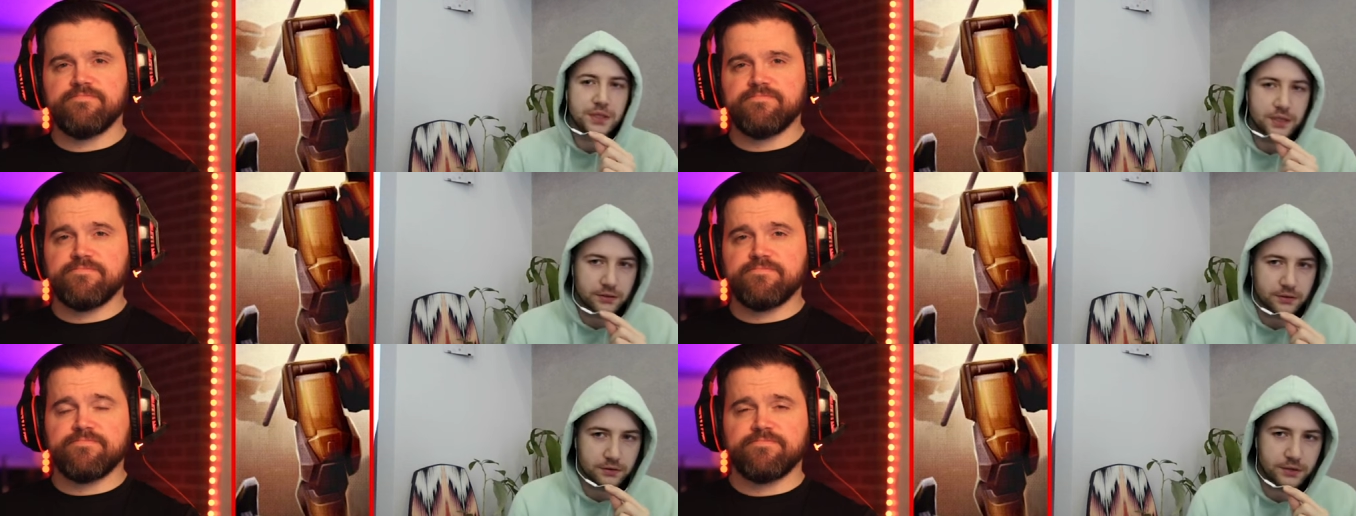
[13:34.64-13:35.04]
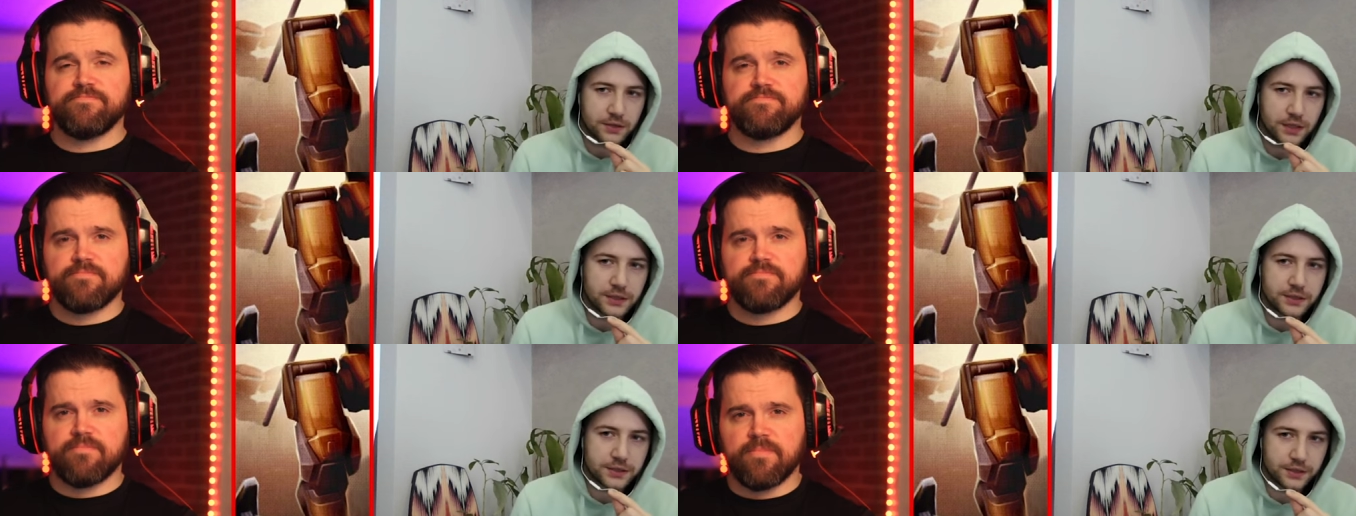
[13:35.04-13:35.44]
Speaker 1: content
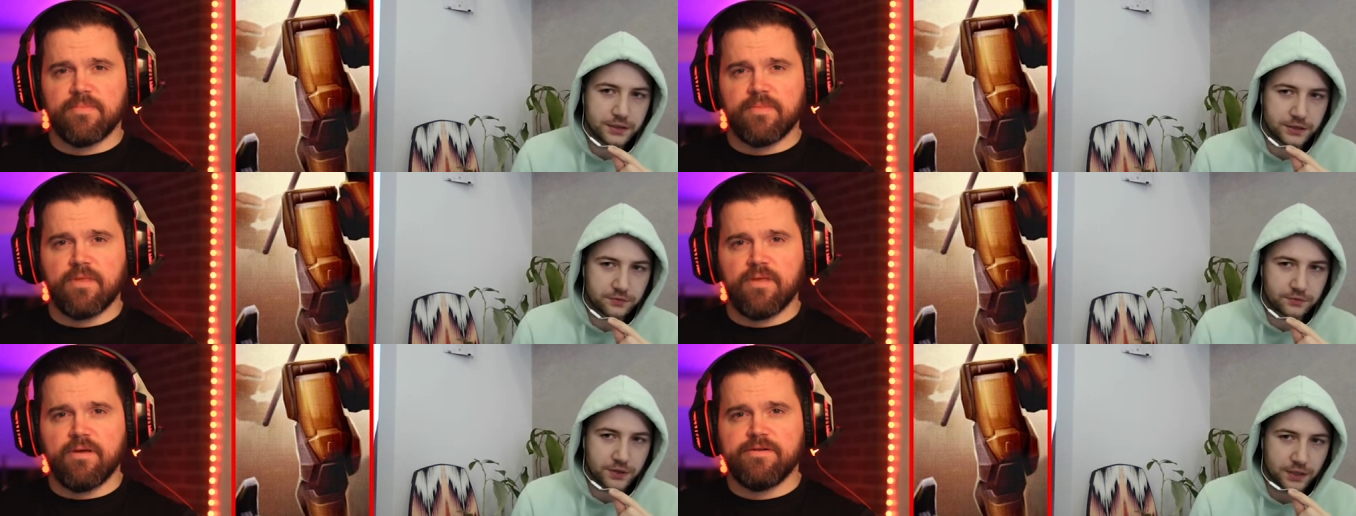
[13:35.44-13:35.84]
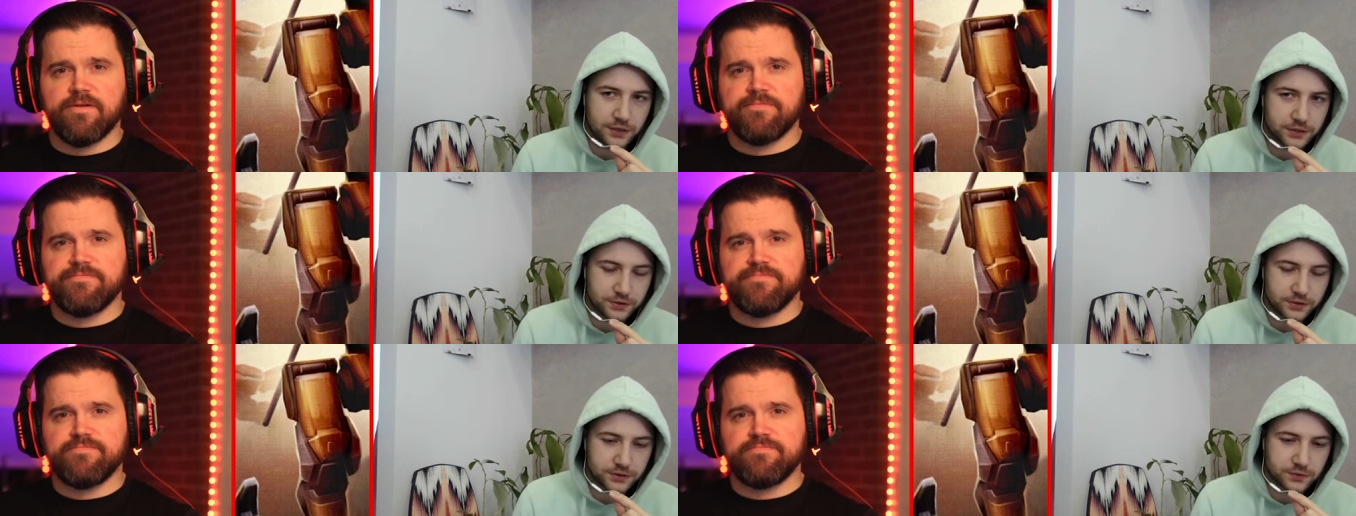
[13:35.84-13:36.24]
creators, which
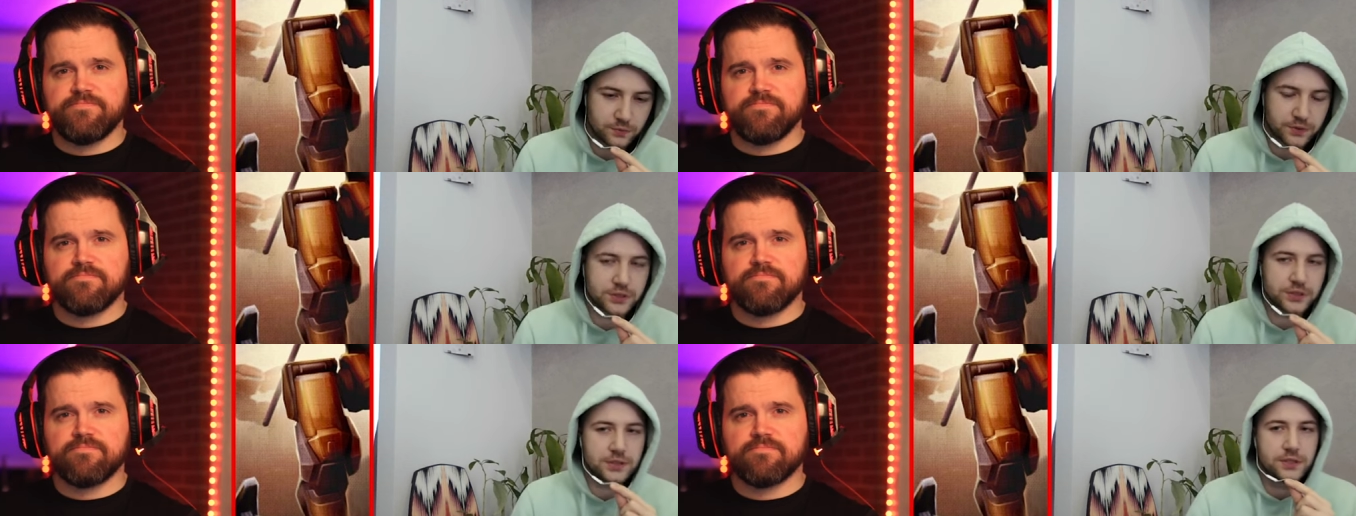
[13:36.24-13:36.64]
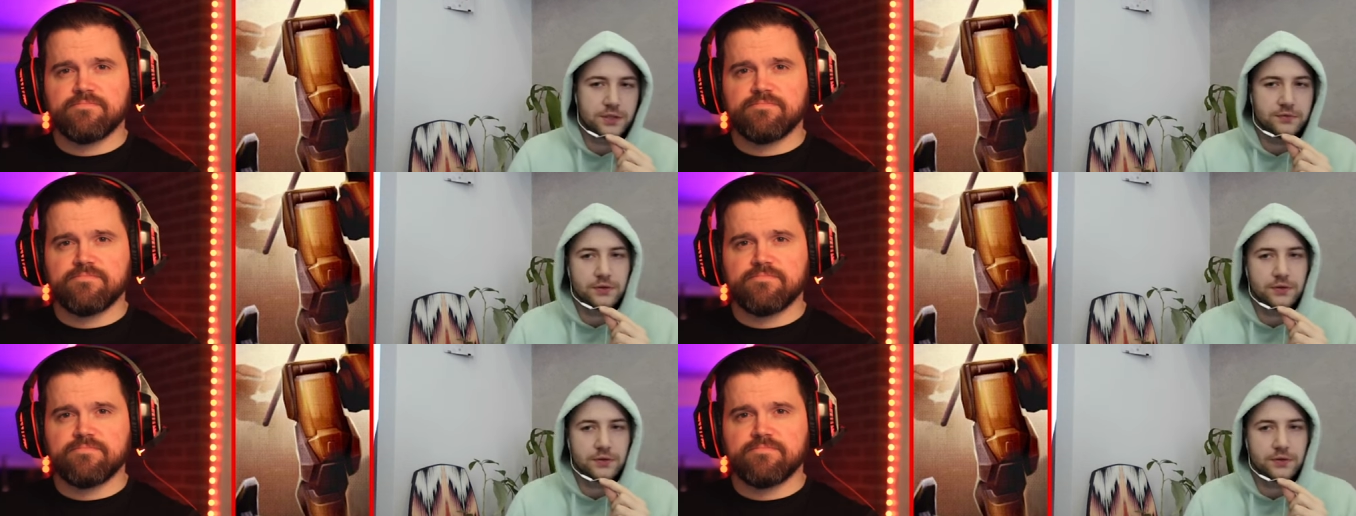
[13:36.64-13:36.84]
is a different thing,